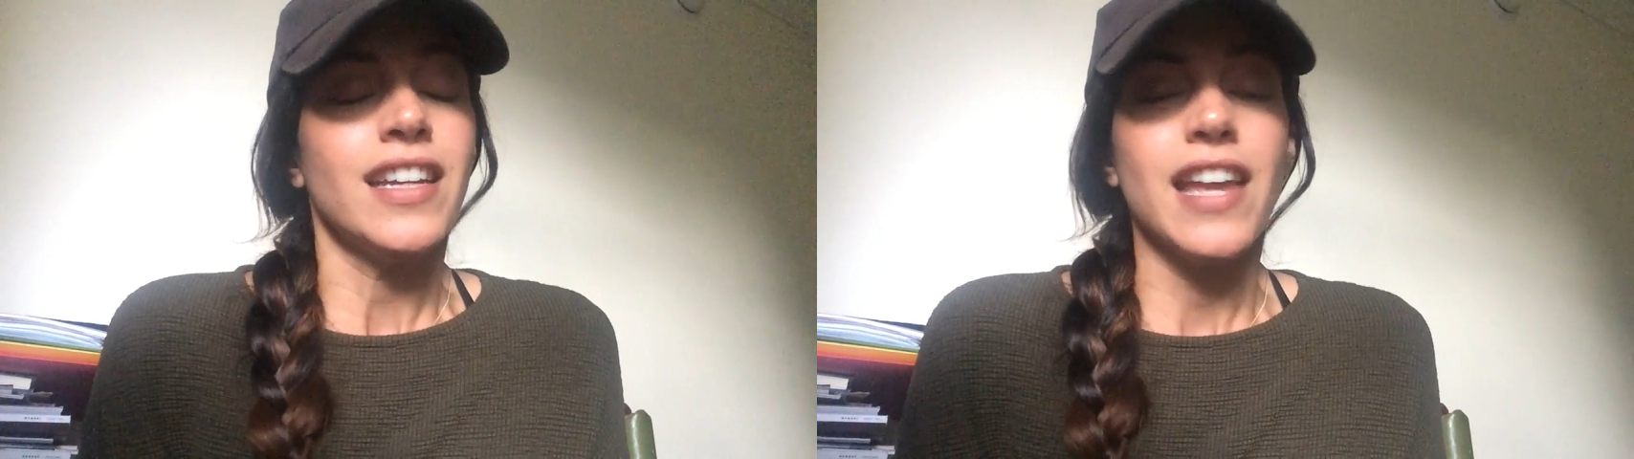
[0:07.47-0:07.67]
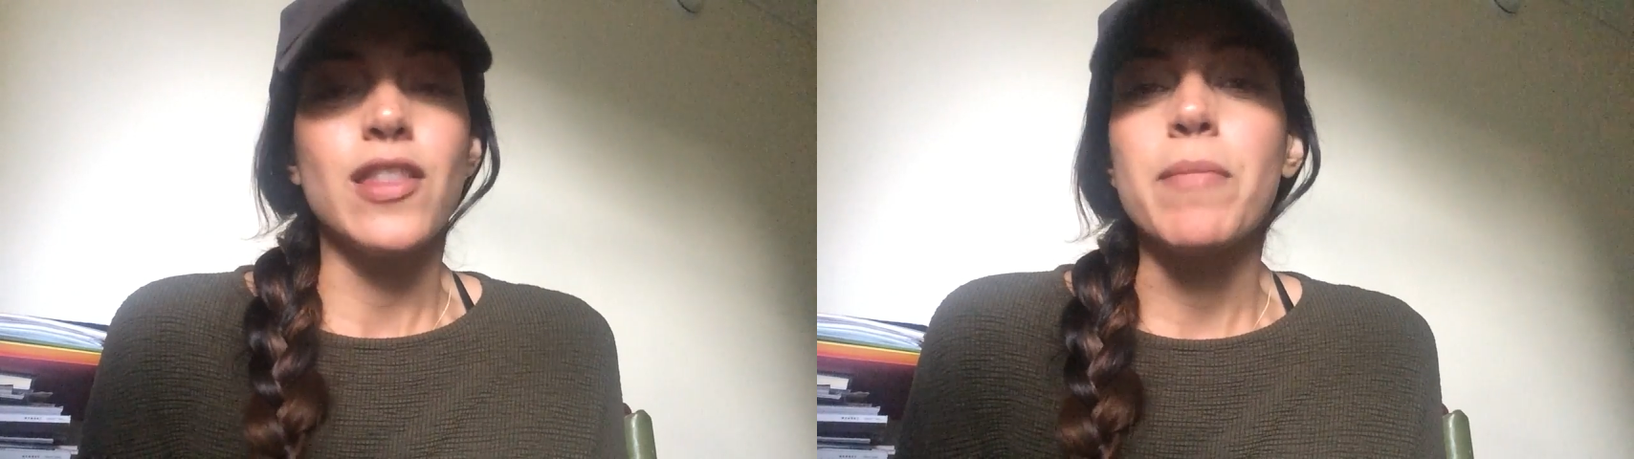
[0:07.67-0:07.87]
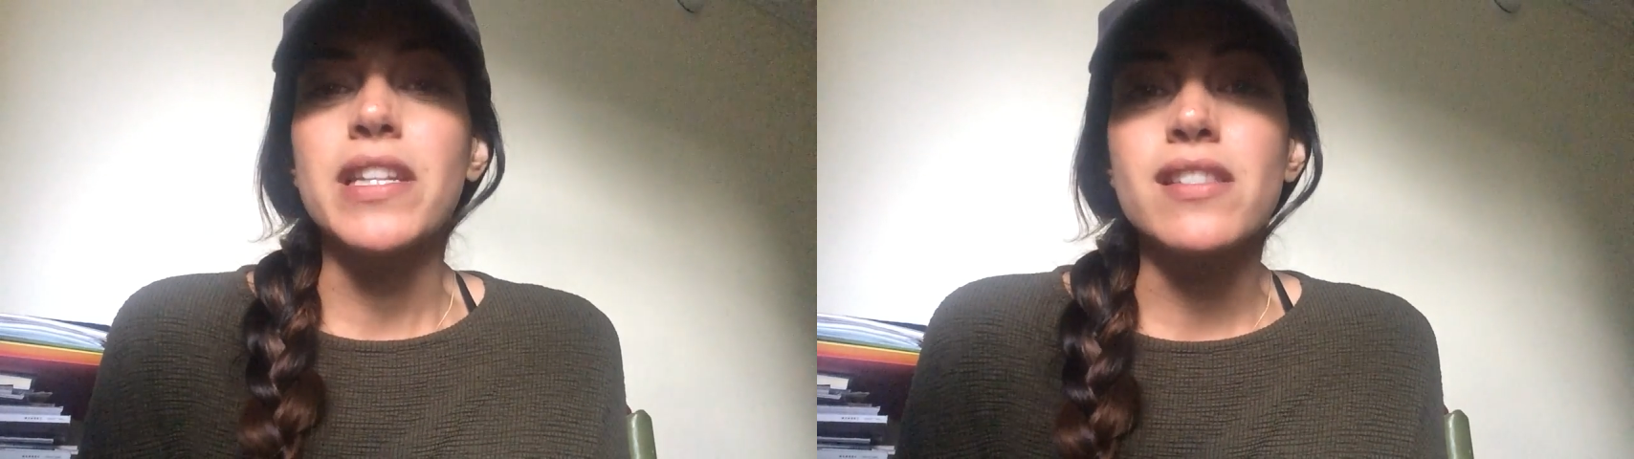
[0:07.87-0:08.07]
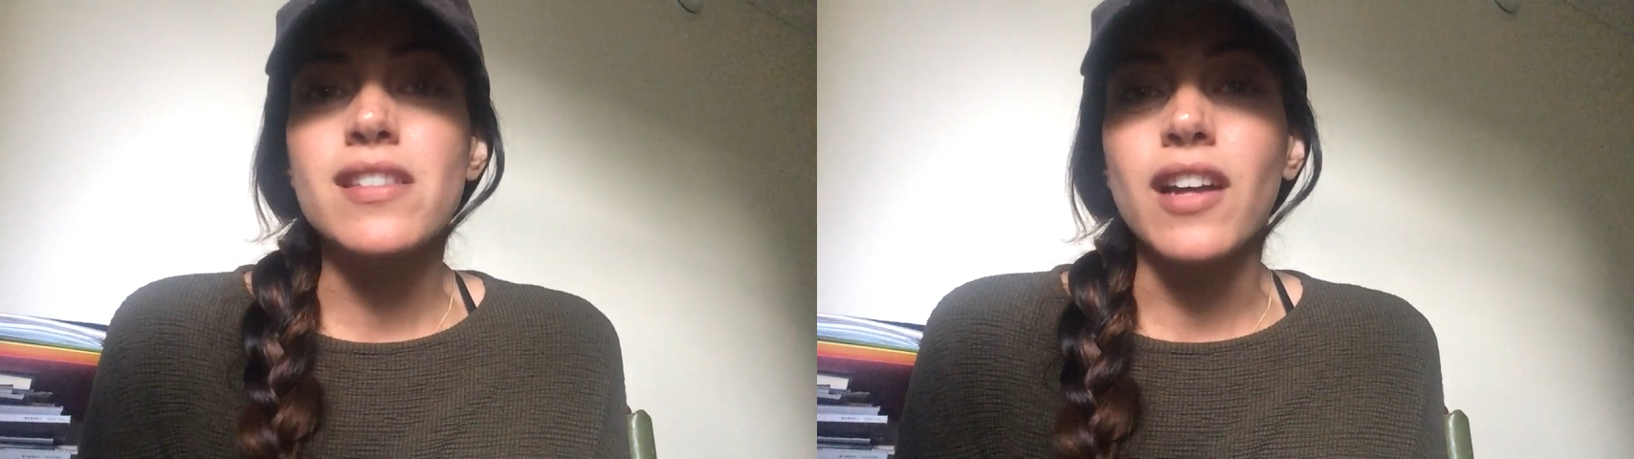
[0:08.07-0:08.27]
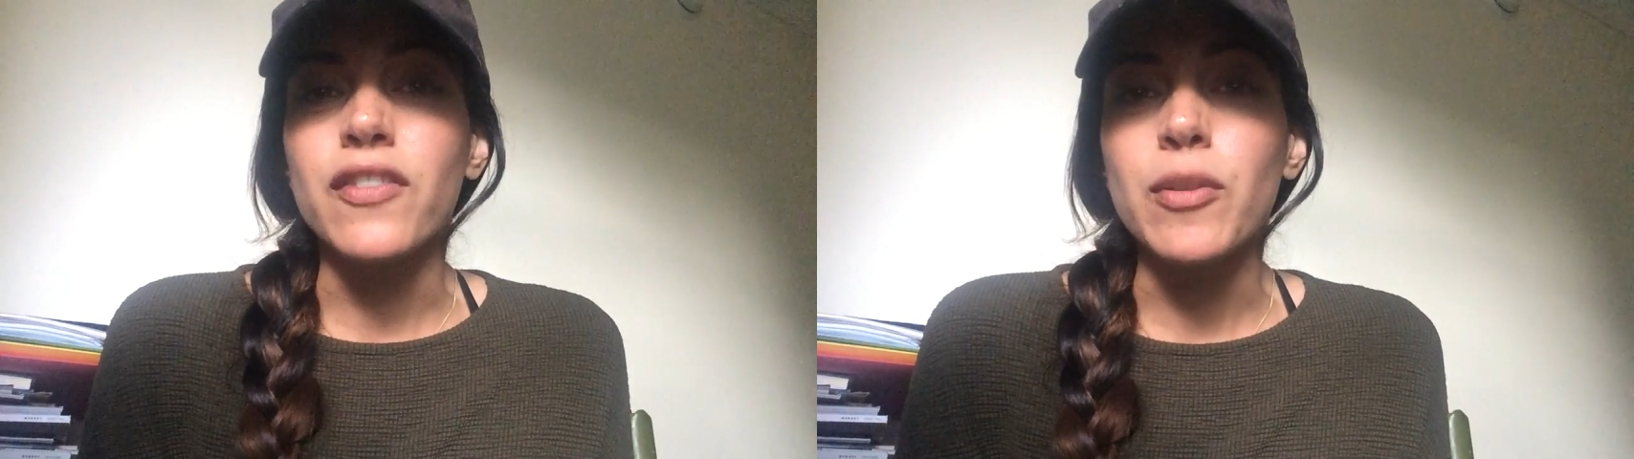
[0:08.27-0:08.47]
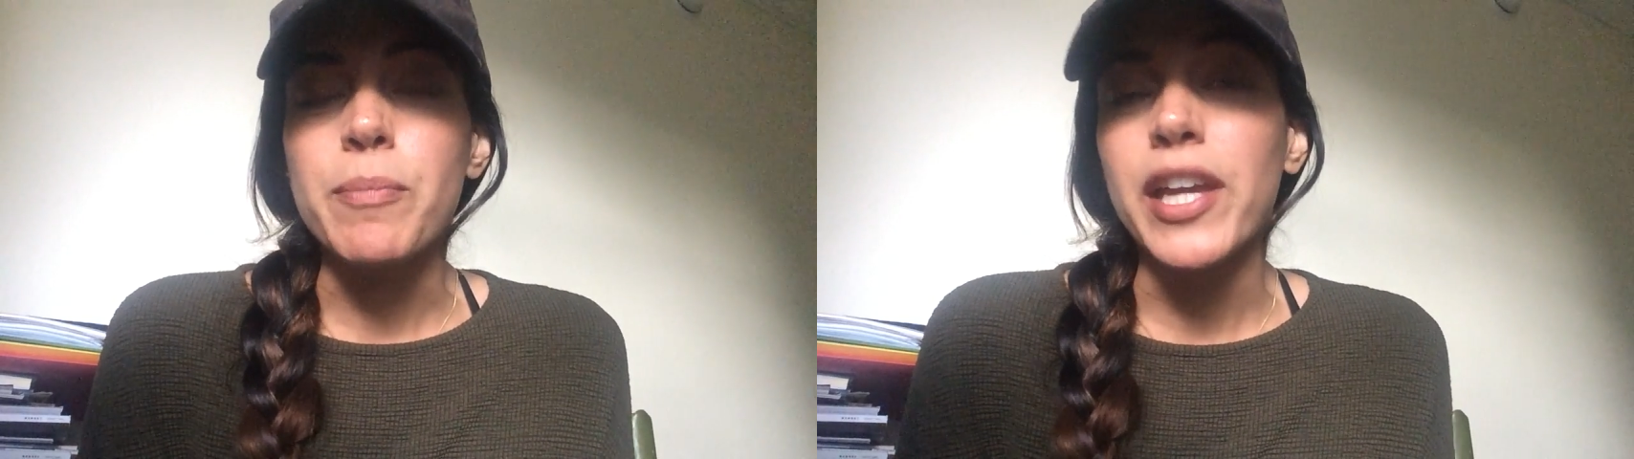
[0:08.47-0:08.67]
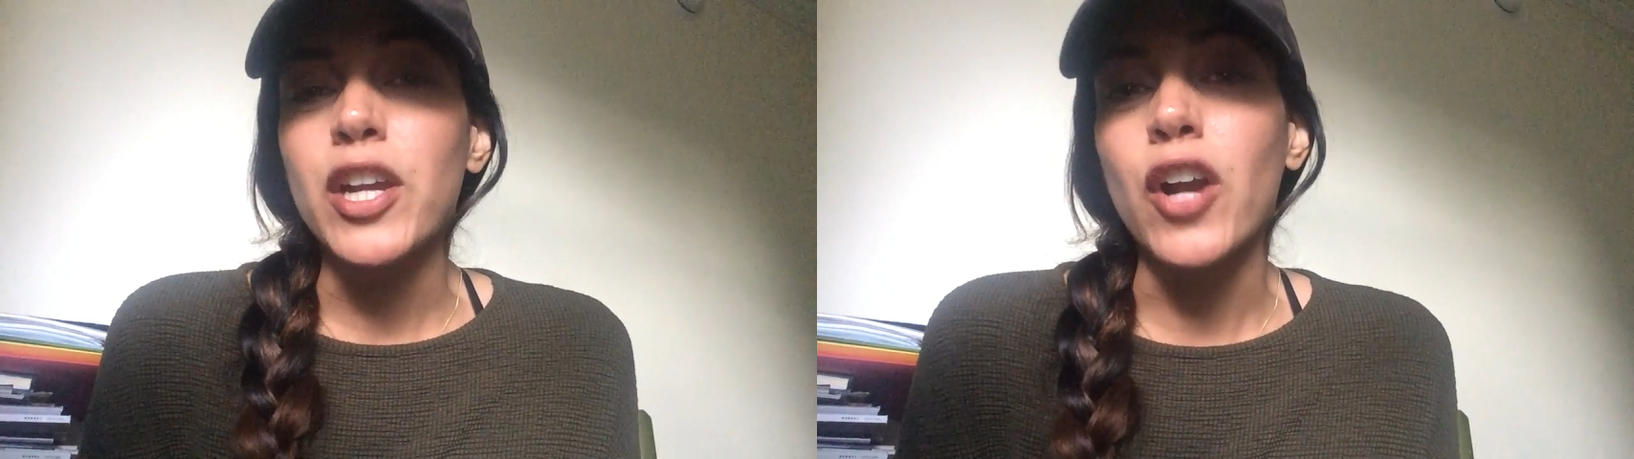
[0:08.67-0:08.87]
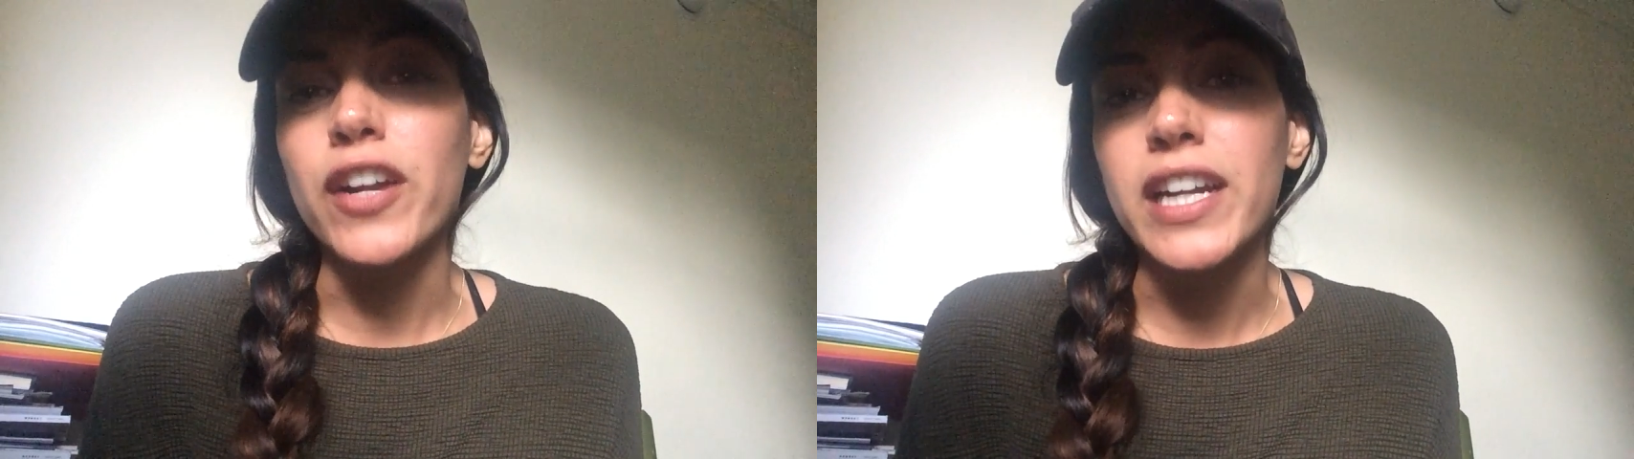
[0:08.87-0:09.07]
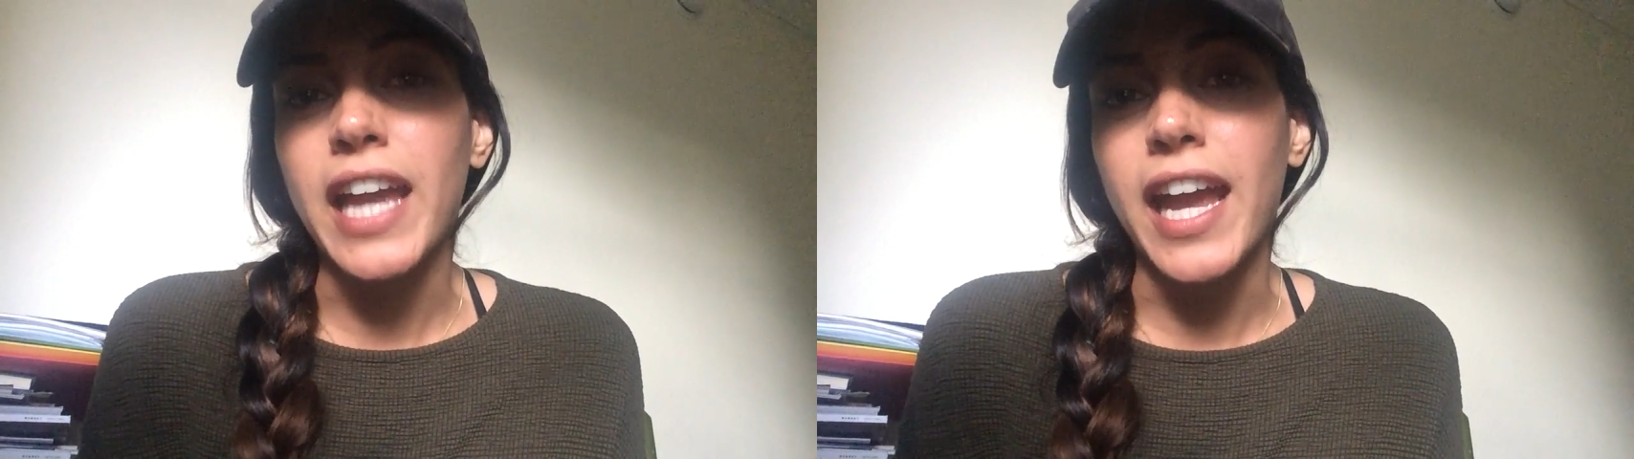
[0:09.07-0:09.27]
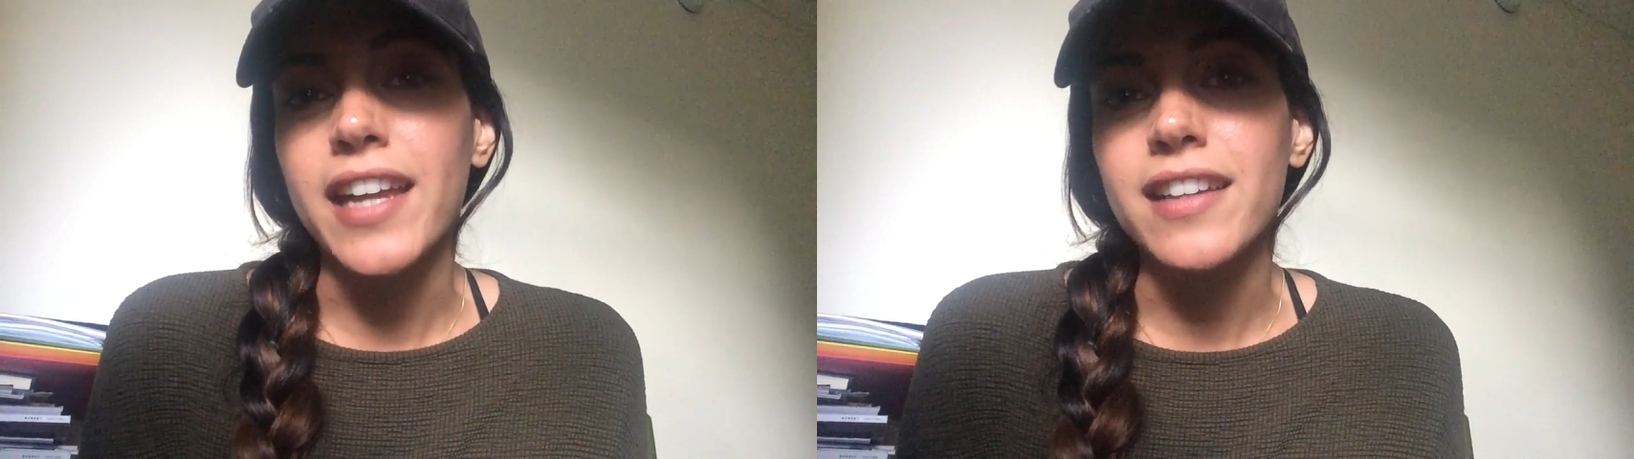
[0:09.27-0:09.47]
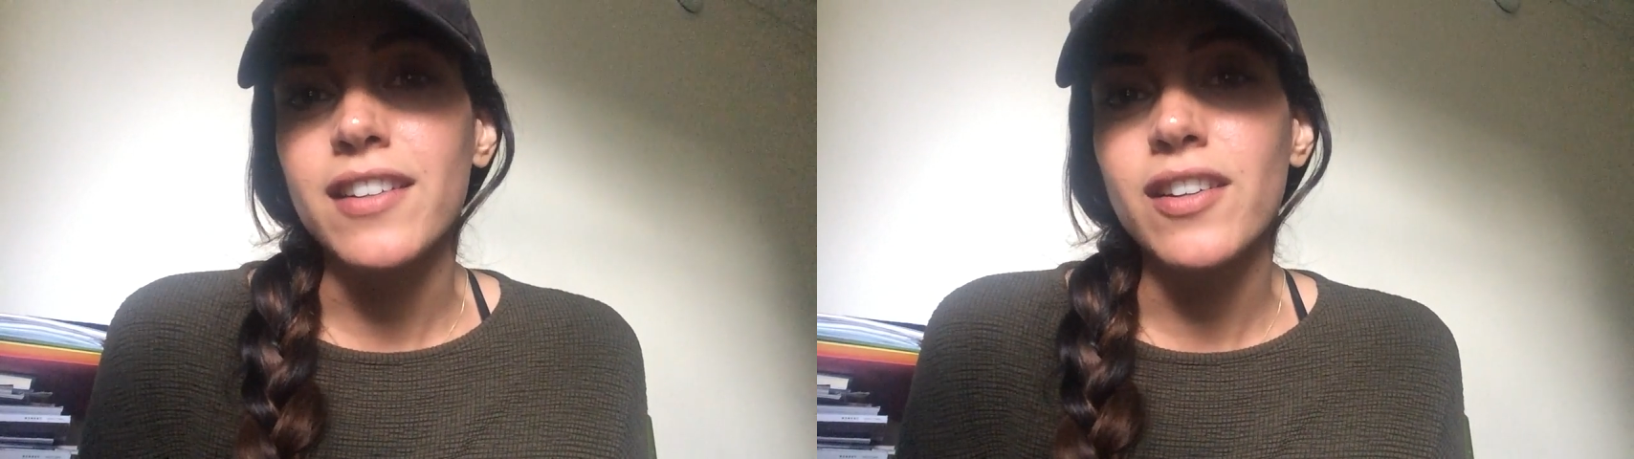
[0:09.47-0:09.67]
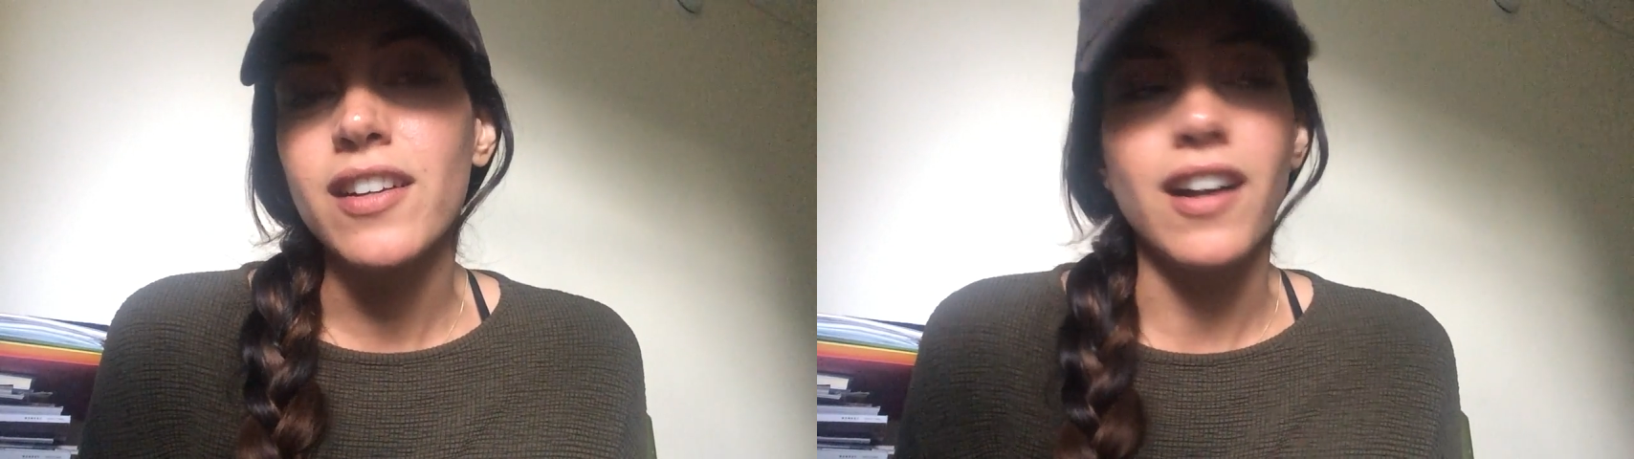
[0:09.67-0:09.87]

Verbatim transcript: in the midst of a big hurricane,